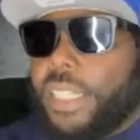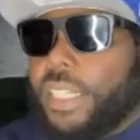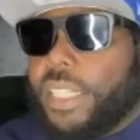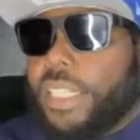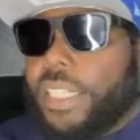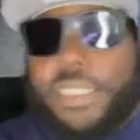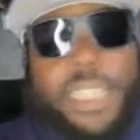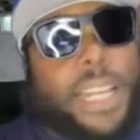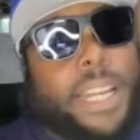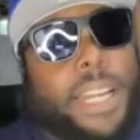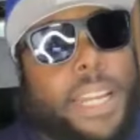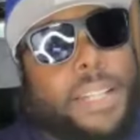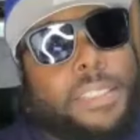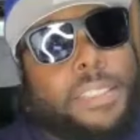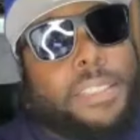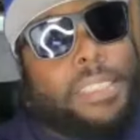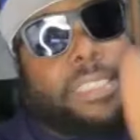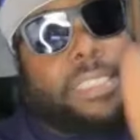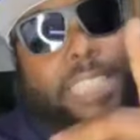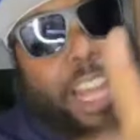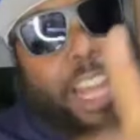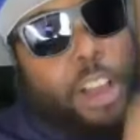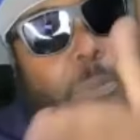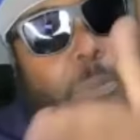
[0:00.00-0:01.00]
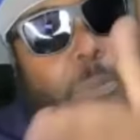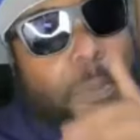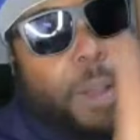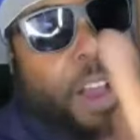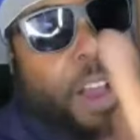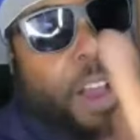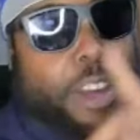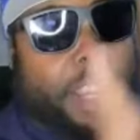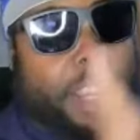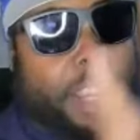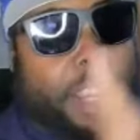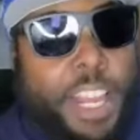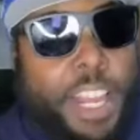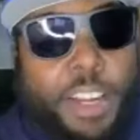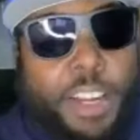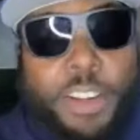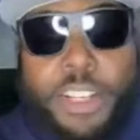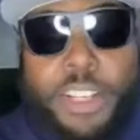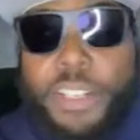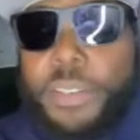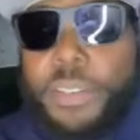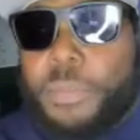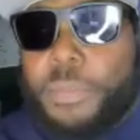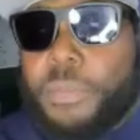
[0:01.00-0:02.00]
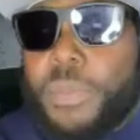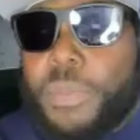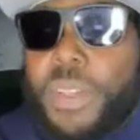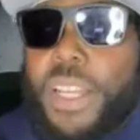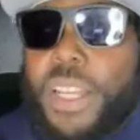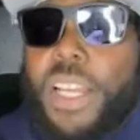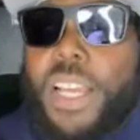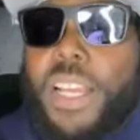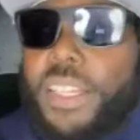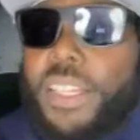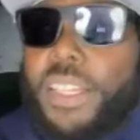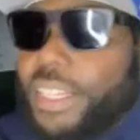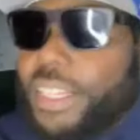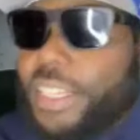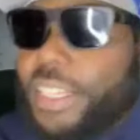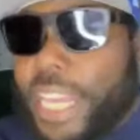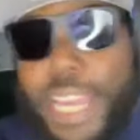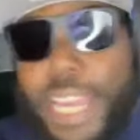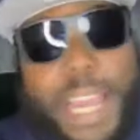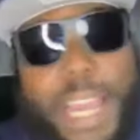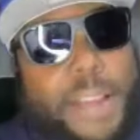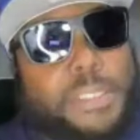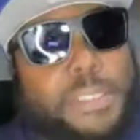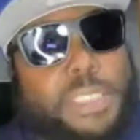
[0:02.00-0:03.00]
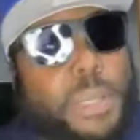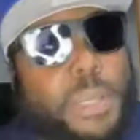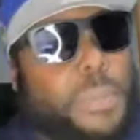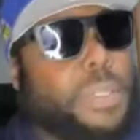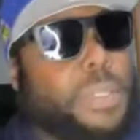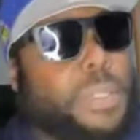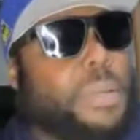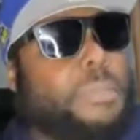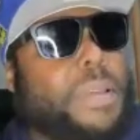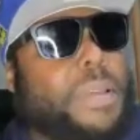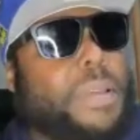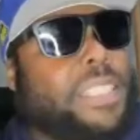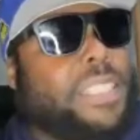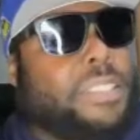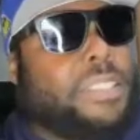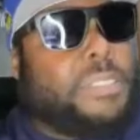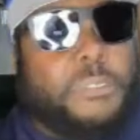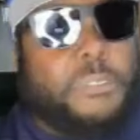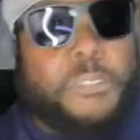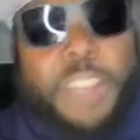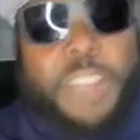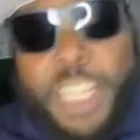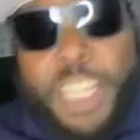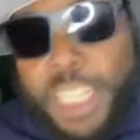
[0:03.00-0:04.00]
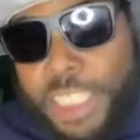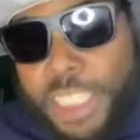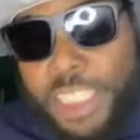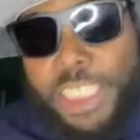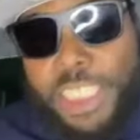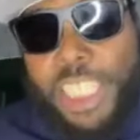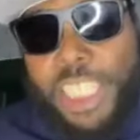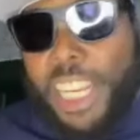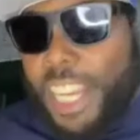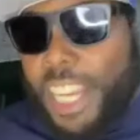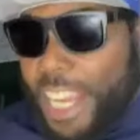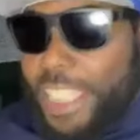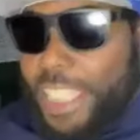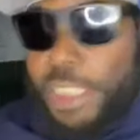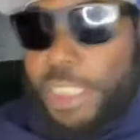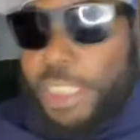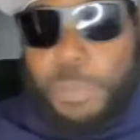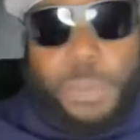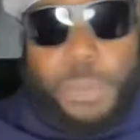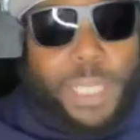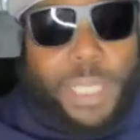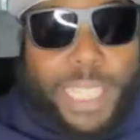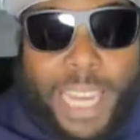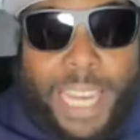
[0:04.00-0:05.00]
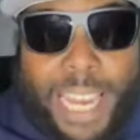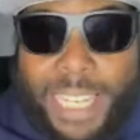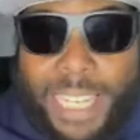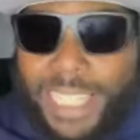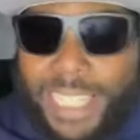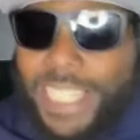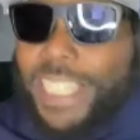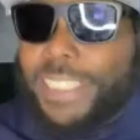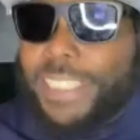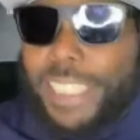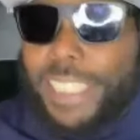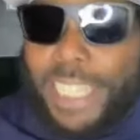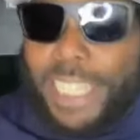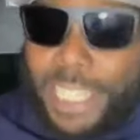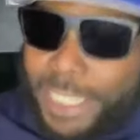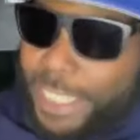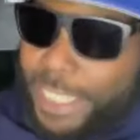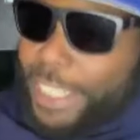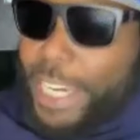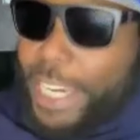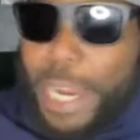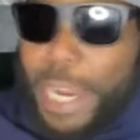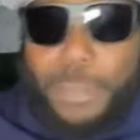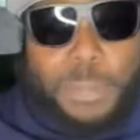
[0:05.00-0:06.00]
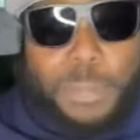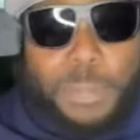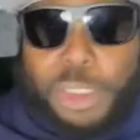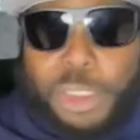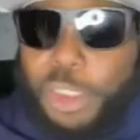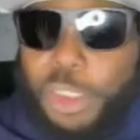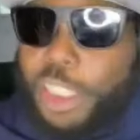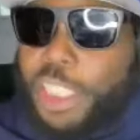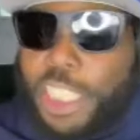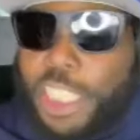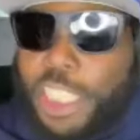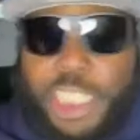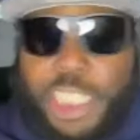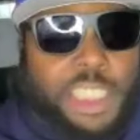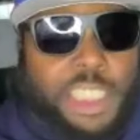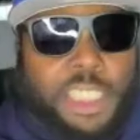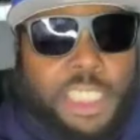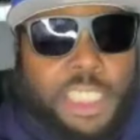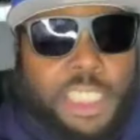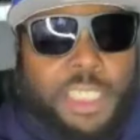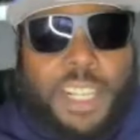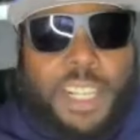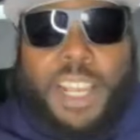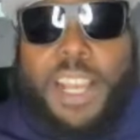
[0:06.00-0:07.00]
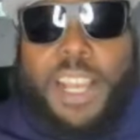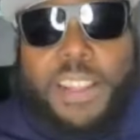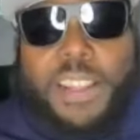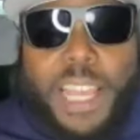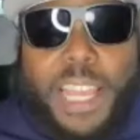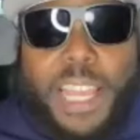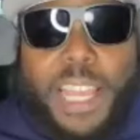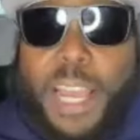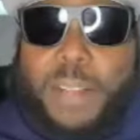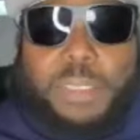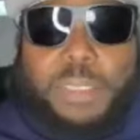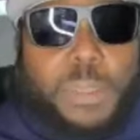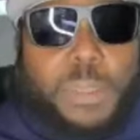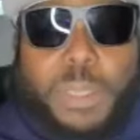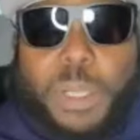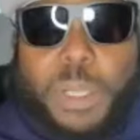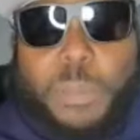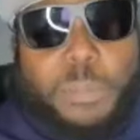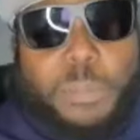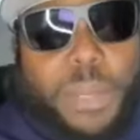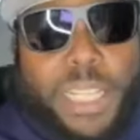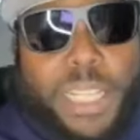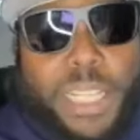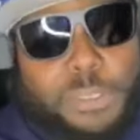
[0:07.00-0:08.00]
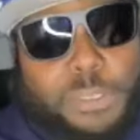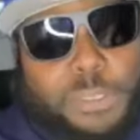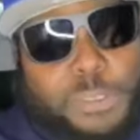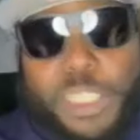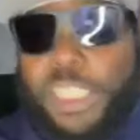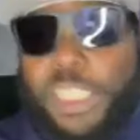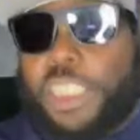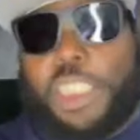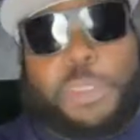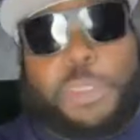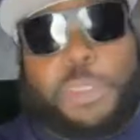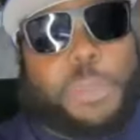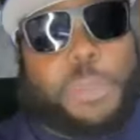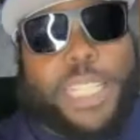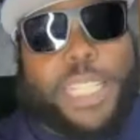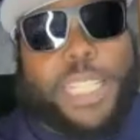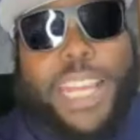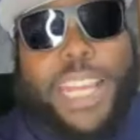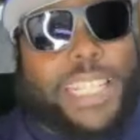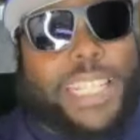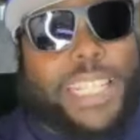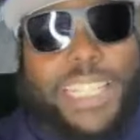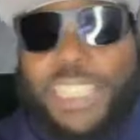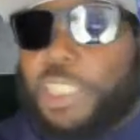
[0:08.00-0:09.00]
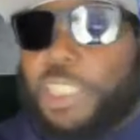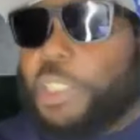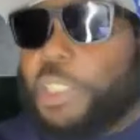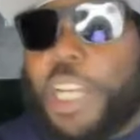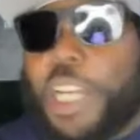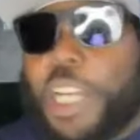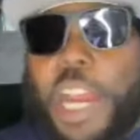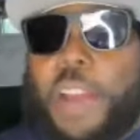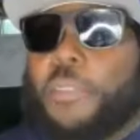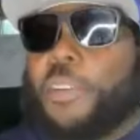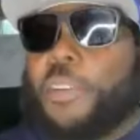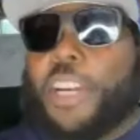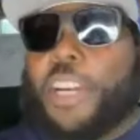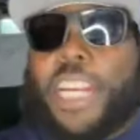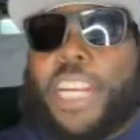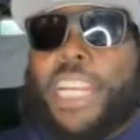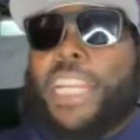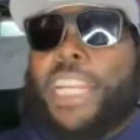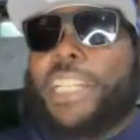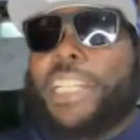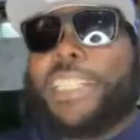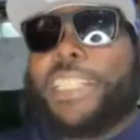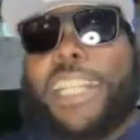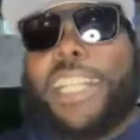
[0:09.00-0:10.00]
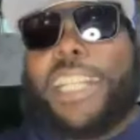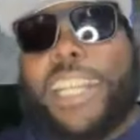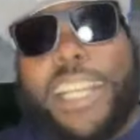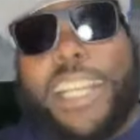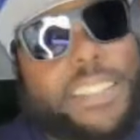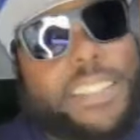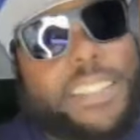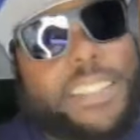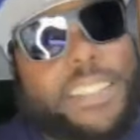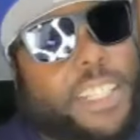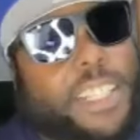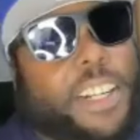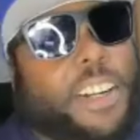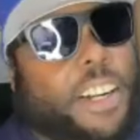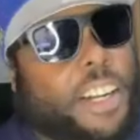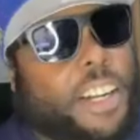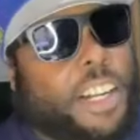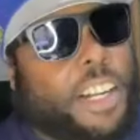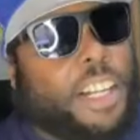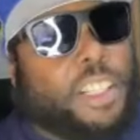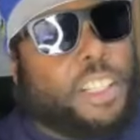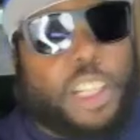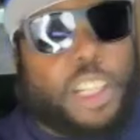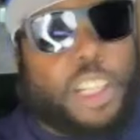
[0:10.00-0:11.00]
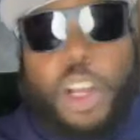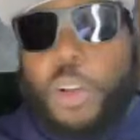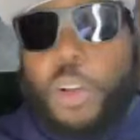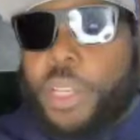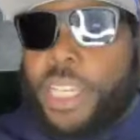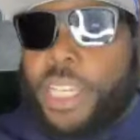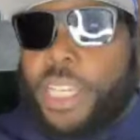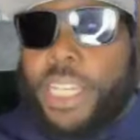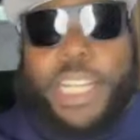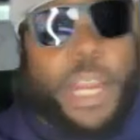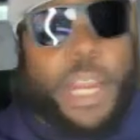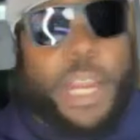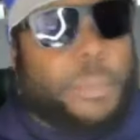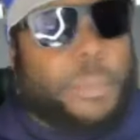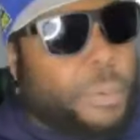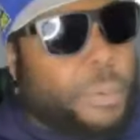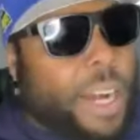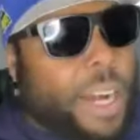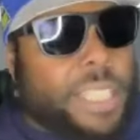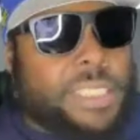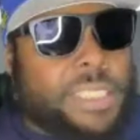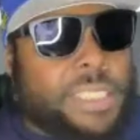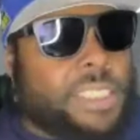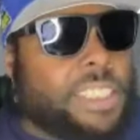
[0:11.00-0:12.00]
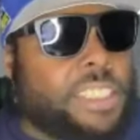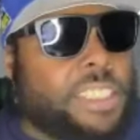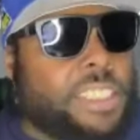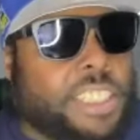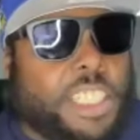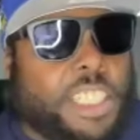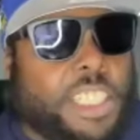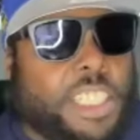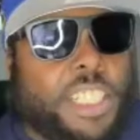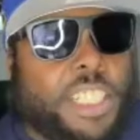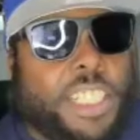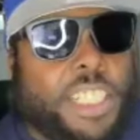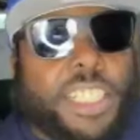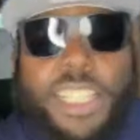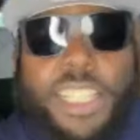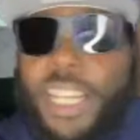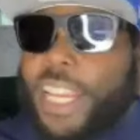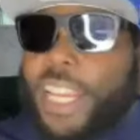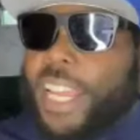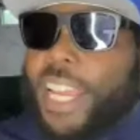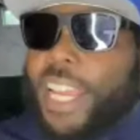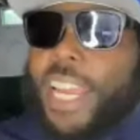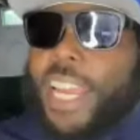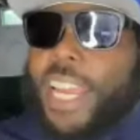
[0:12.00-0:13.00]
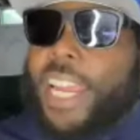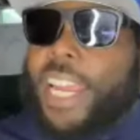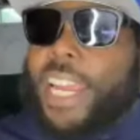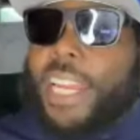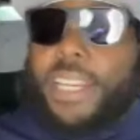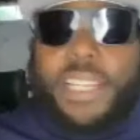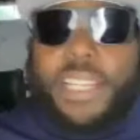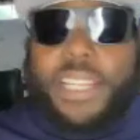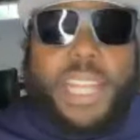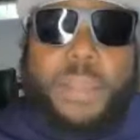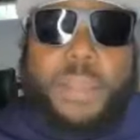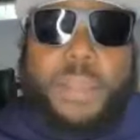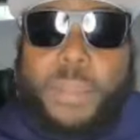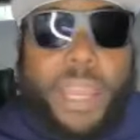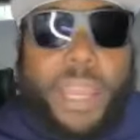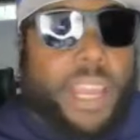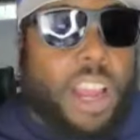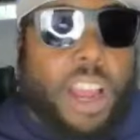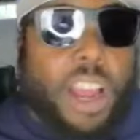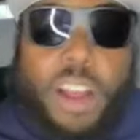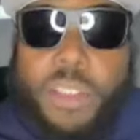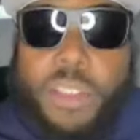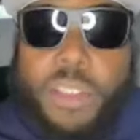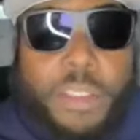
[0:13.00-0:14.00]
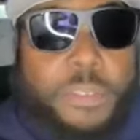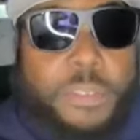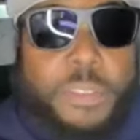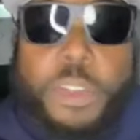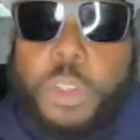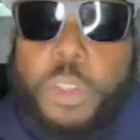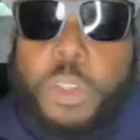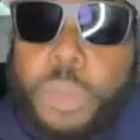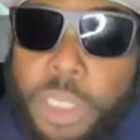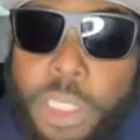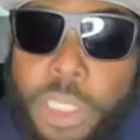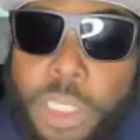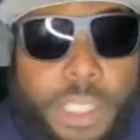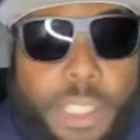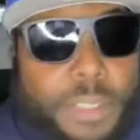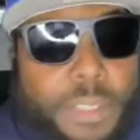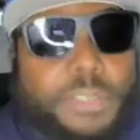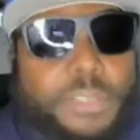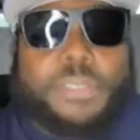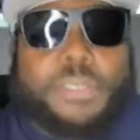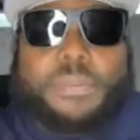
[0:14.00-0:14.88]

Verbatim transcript: shout out to South Southpaw Catering. They have some of the best fish and spaghetti. That's the Indianapolis tradition. They have some of the best fish and spaghetti that you can ever eat. They're uh, low key. Their prices is good, and they make all their food with love.